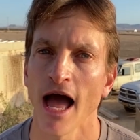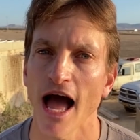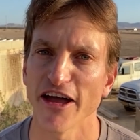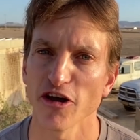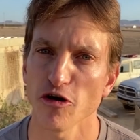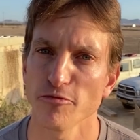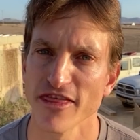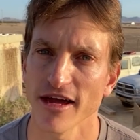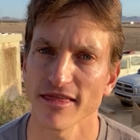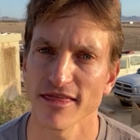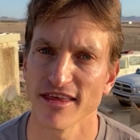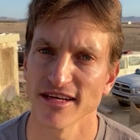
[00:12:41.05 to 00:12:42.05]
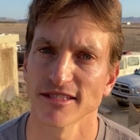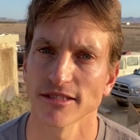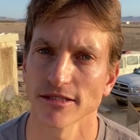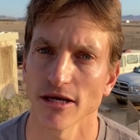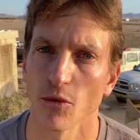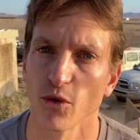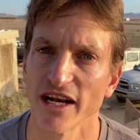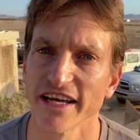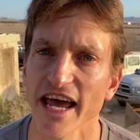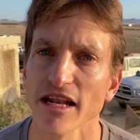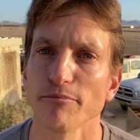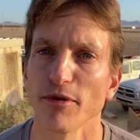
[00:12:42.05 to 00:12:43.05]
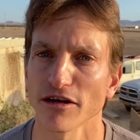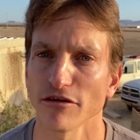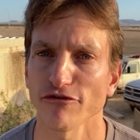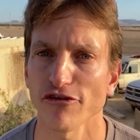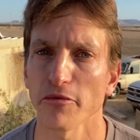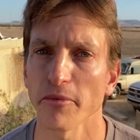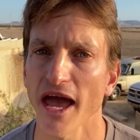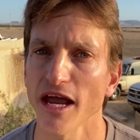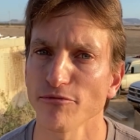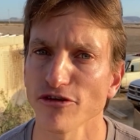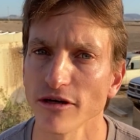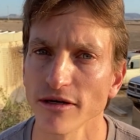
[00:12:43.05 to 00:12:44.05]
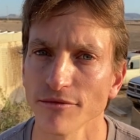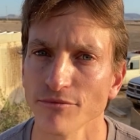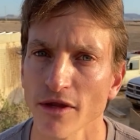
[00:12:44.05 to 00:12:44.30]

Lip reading: I hope that things will get better from April.